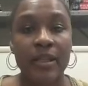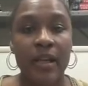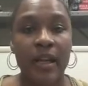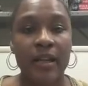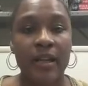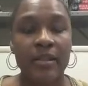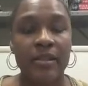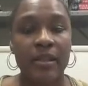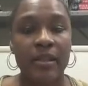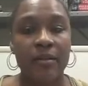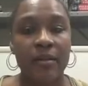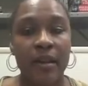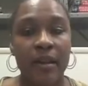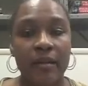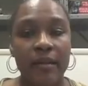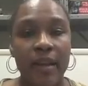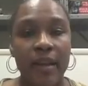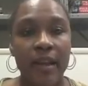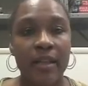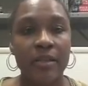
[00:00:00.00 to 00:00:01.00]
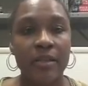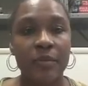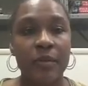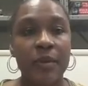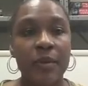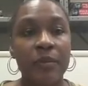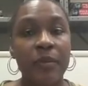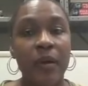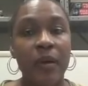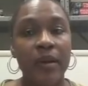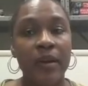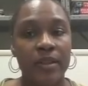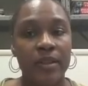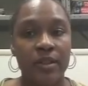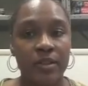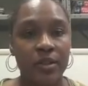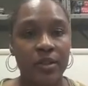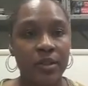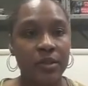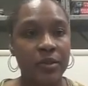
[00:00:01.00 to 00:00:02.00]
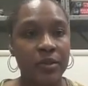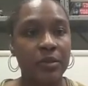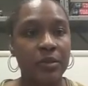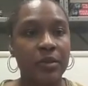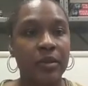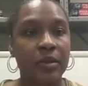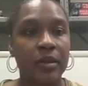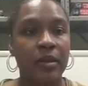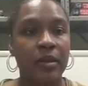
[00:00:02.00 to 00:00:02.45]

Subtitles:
And so now next we want to